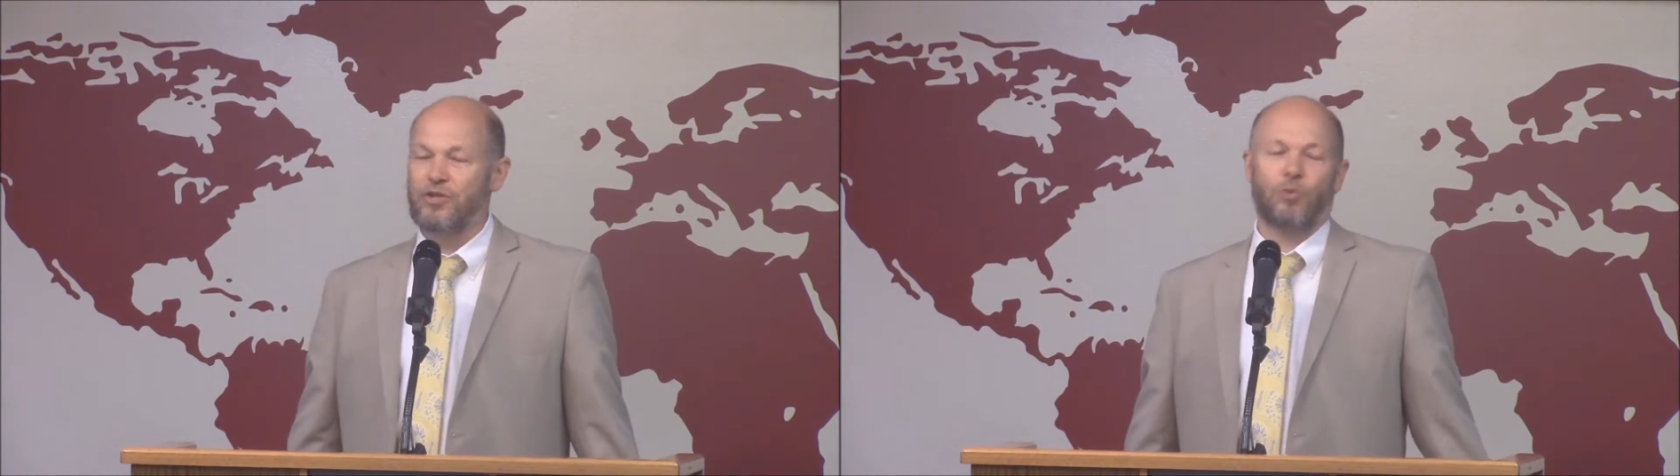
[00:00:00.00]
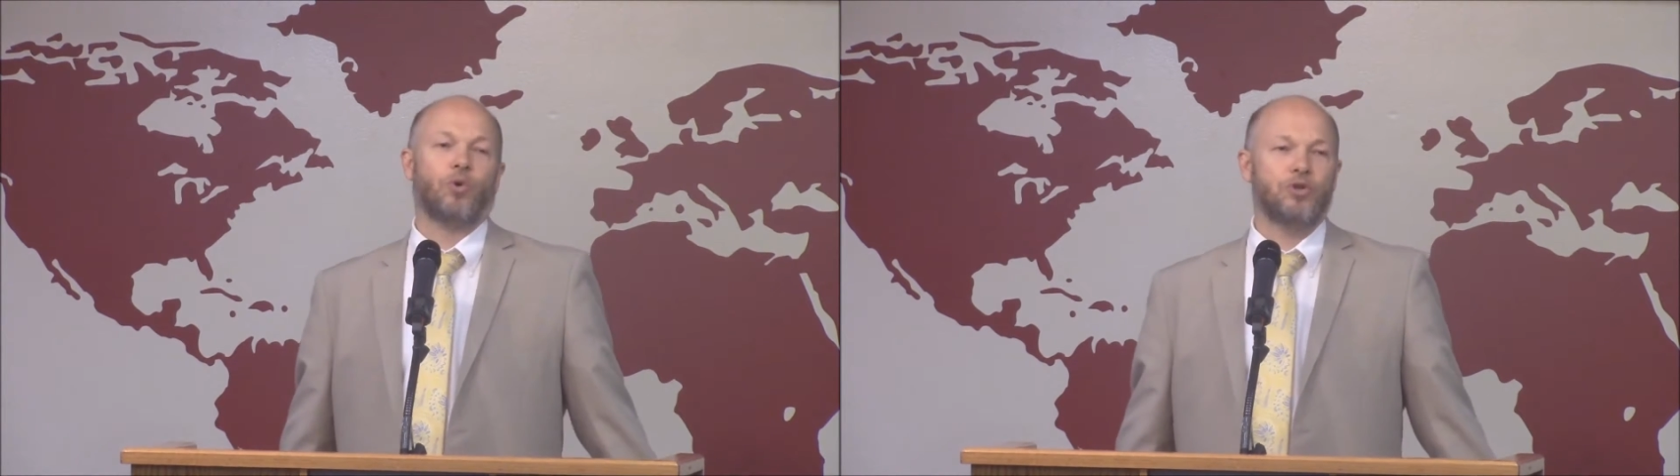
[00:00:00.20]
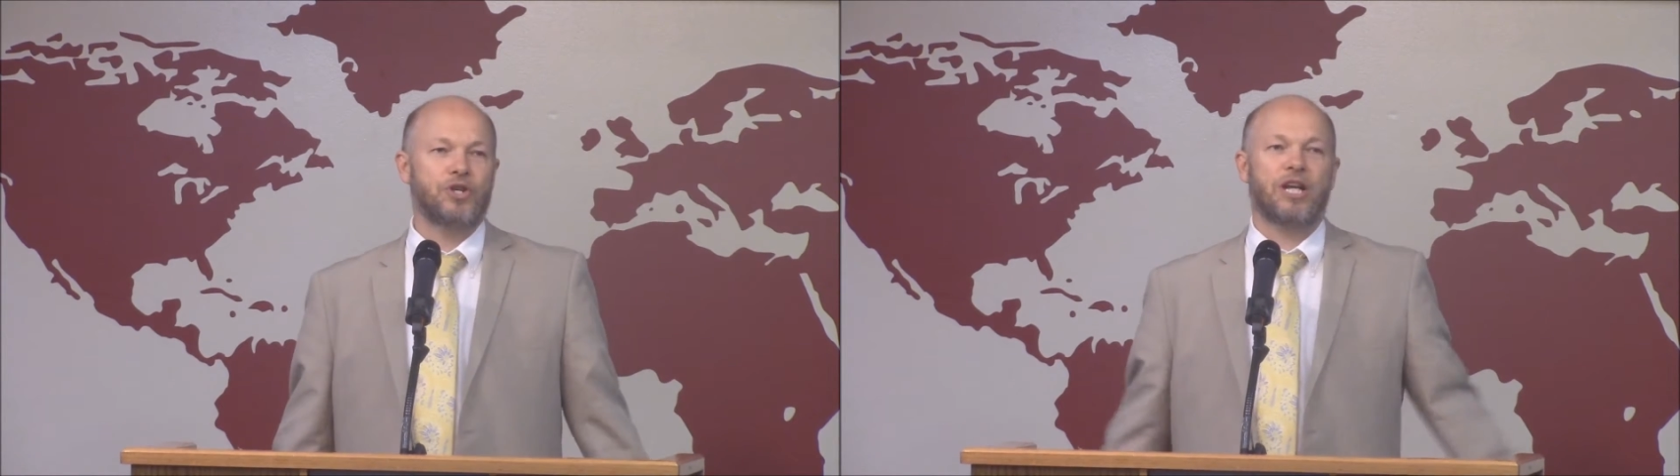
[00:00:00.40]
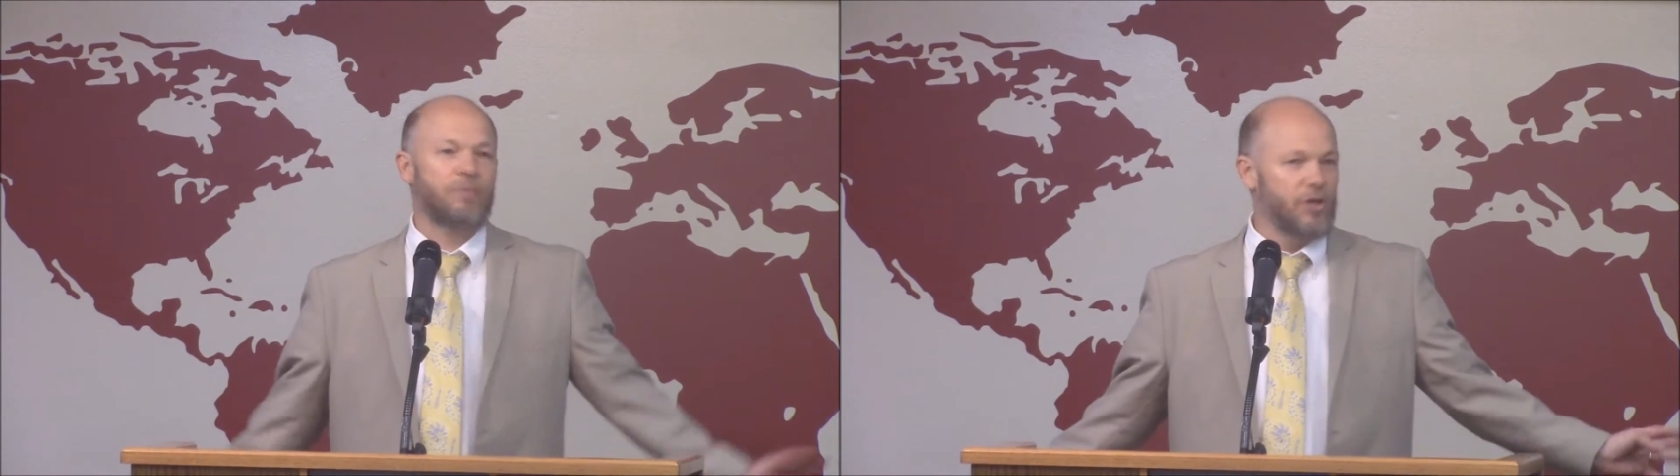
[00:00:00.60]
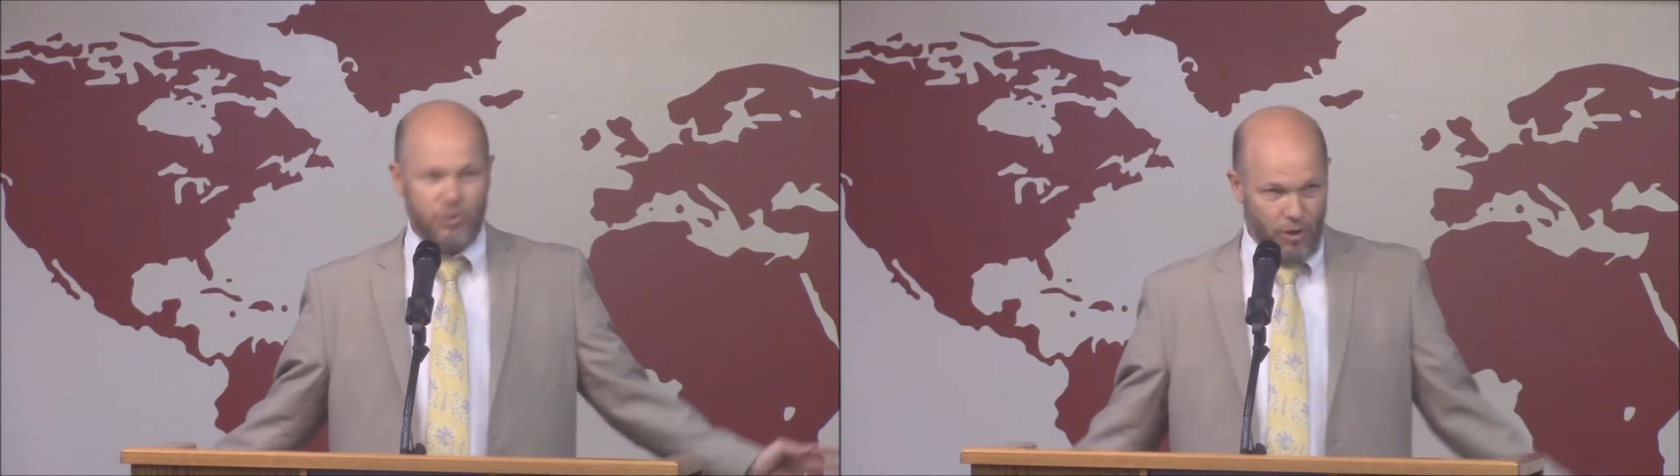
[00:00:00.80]
It's the worst thing
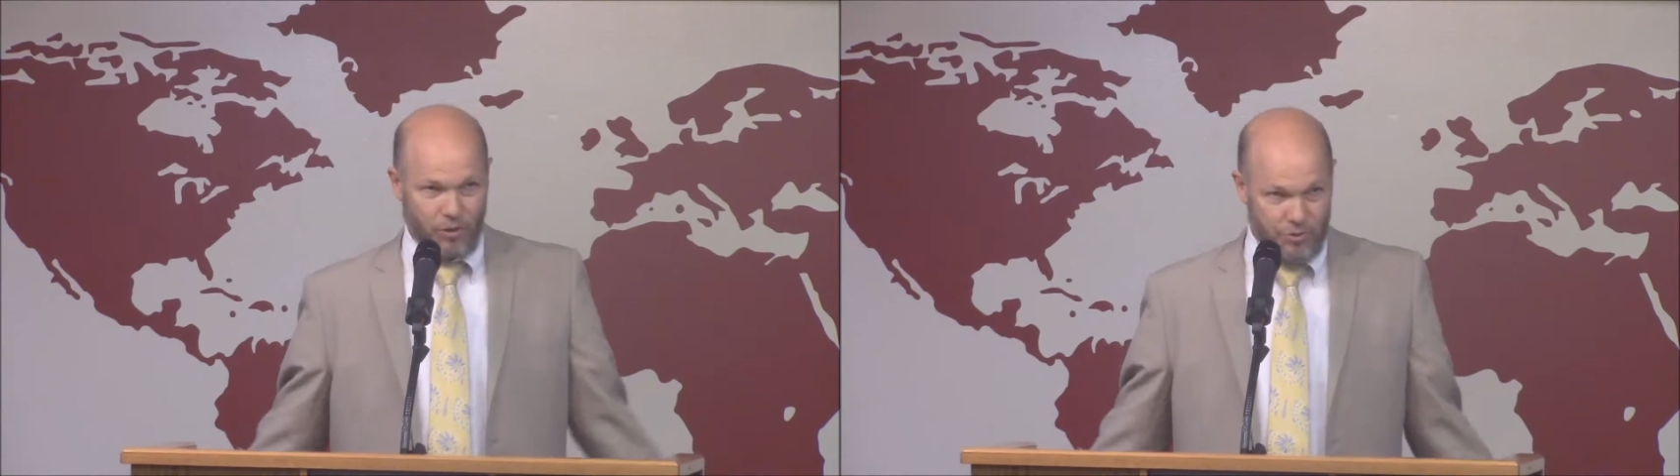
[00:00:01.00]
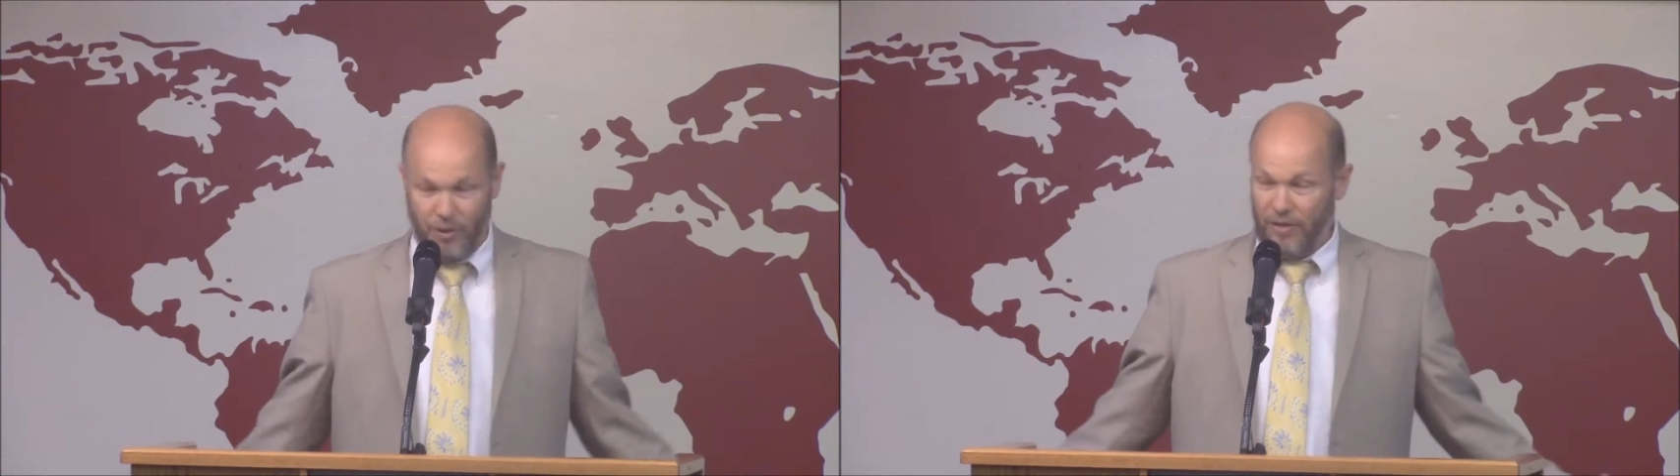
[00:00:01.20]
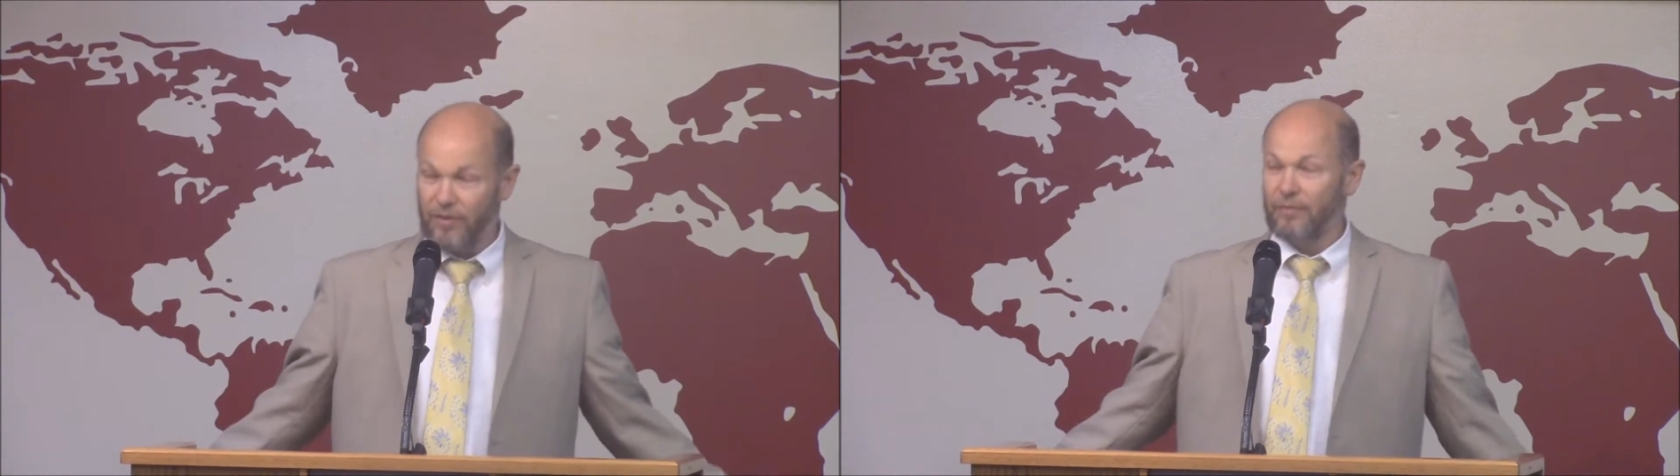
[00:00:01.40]
anybody struggles with.